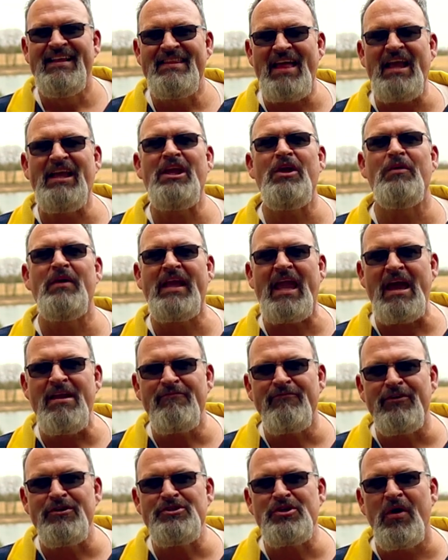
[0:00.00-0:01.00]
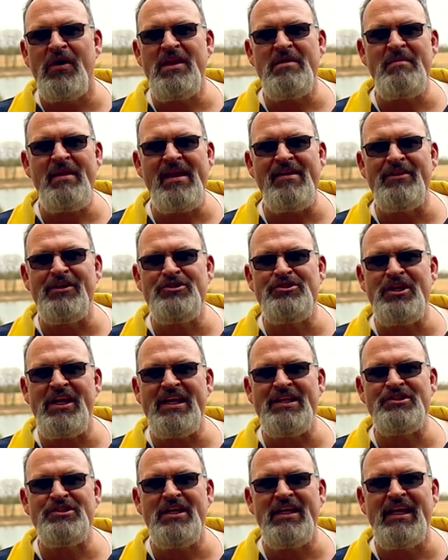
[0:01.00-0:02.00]
Thank you again for joining me in the
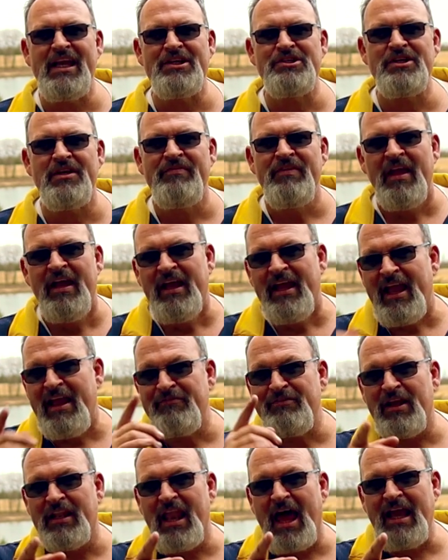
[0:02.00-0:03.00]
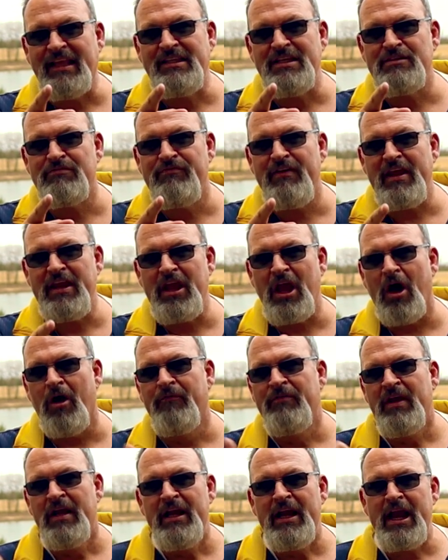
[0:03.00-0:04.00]
GNC Kitchen. If you like this
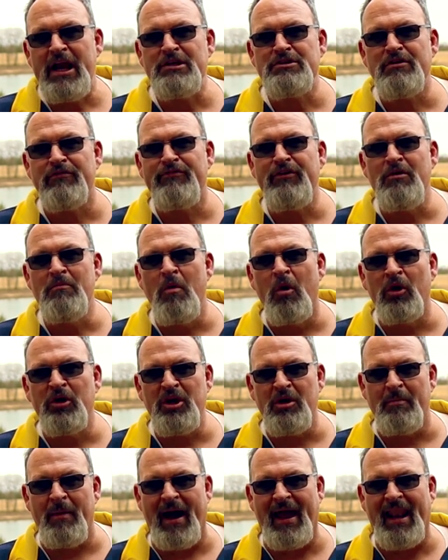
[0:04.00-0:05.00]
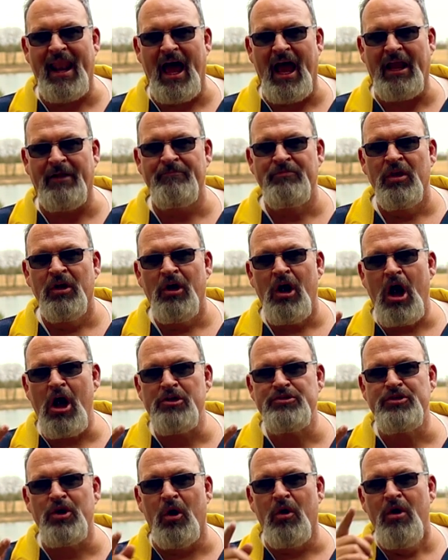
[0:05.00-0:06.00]
video, here's a few more you might like.
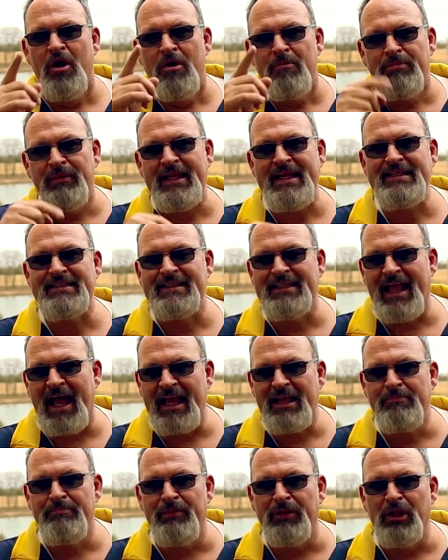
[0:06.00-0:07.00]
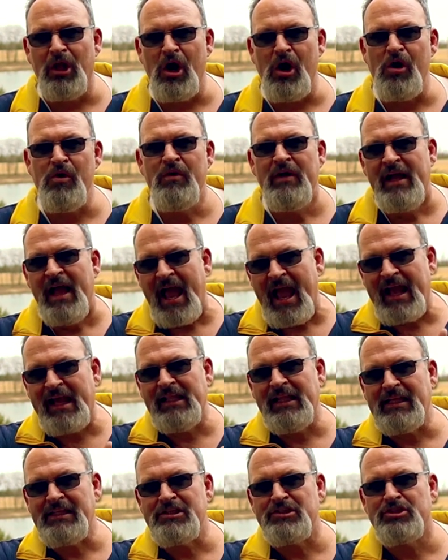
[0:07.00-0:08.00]
Also, please like below and
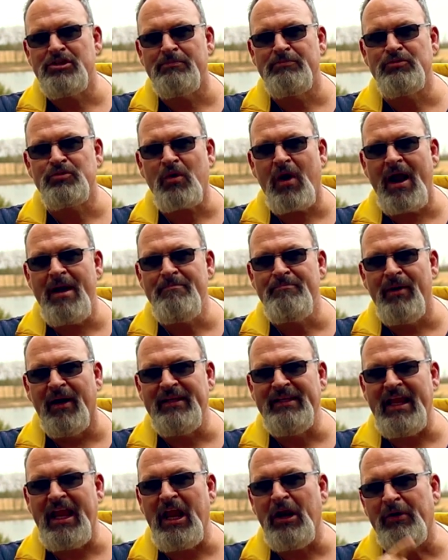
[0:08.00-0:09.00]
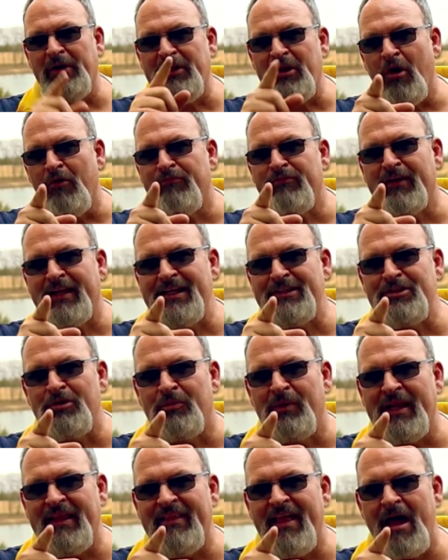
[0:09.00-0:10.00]
click the subscribe button here, and don't forget to
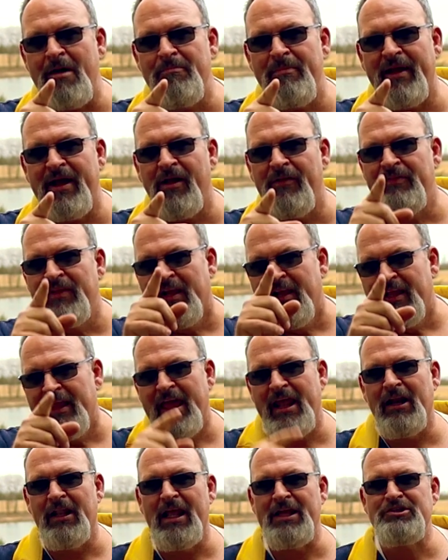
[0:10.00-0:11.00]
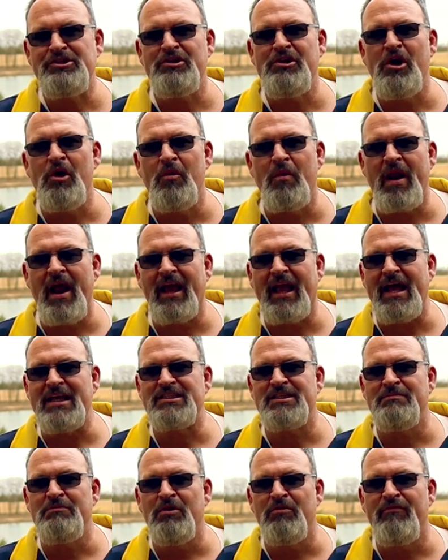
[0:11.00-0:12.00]
ring that bell. It'll let you know when I
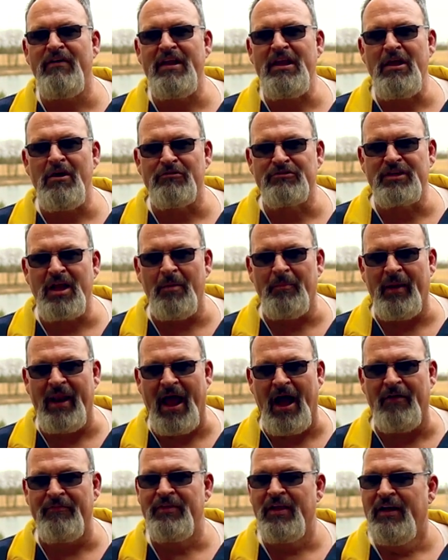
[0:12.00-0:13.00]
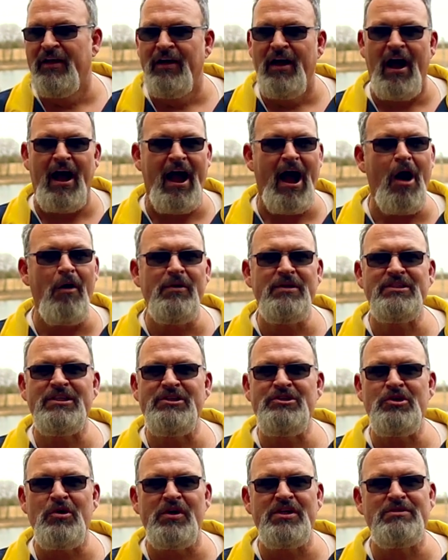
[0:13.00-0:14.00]
got some new videos coming out. I always
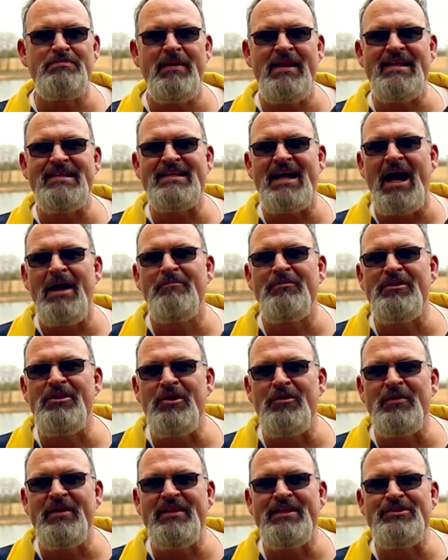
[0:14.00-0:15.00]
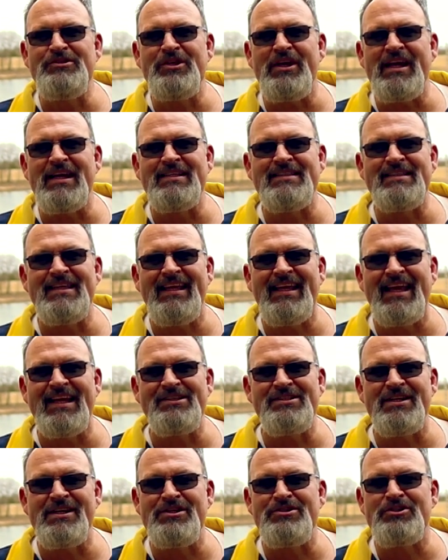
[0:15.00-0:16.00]
enjoy spending time with you in the GNC
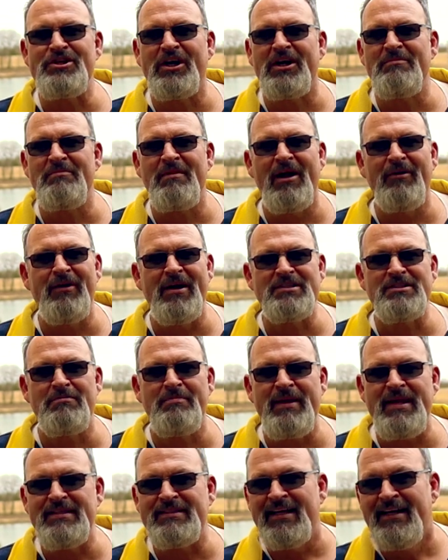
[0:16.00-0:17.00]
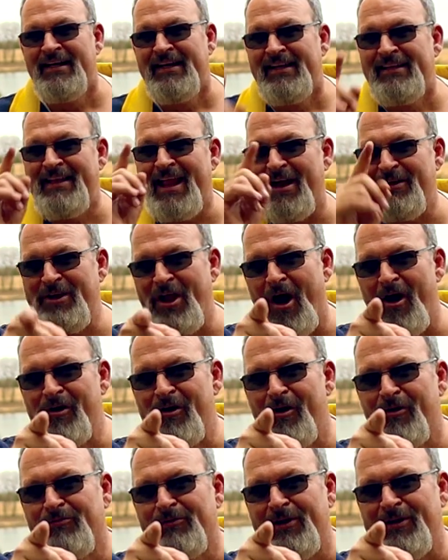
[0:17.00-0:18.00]
Kitchen and sharing my recipes. Now y'all
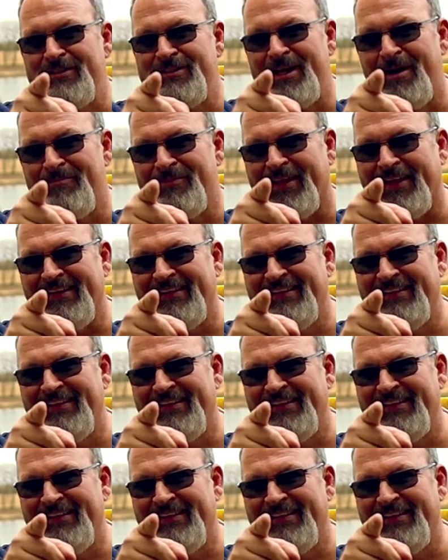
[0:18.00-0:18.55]
go grill something.